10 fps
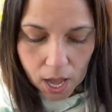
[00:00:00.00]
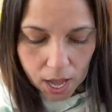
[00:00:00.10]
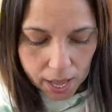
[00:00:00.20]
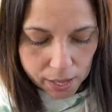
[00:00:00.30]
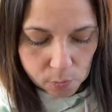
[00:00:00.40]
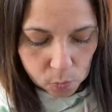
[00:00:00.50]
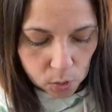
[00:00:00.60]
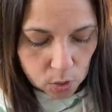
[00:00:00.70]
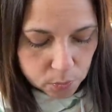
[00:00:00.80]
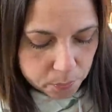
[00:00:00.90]
I
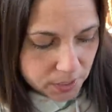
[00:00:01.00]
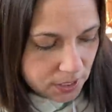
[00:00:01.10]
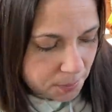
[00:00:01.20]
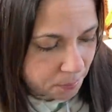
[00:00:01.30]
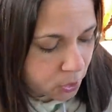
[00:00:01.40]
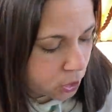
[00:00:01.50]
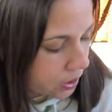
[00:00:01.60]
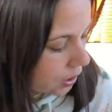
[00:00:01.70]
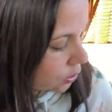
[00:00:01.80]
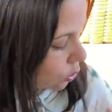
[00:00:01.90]
won't be
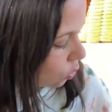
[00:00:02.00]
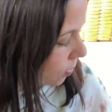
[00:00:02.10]
putting too